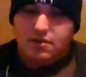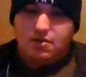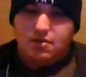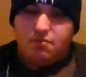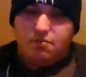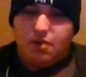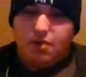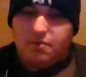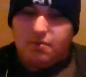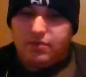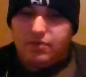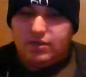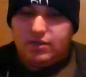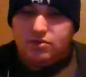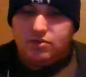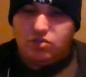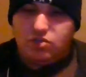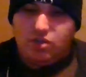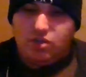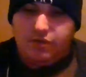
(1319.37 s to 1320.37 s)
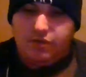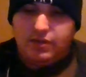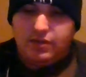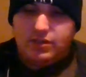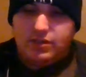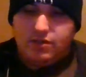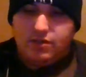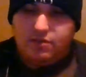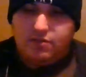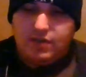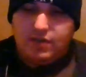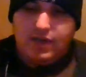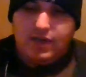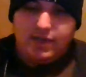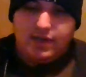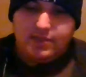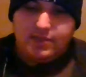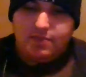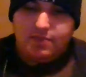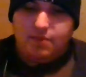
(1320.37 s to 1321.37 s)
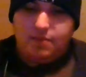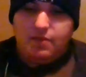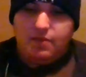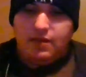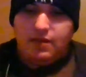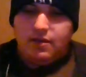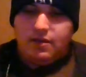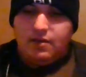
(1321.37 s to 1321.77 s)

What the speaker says: probably show it to you guys, maybe.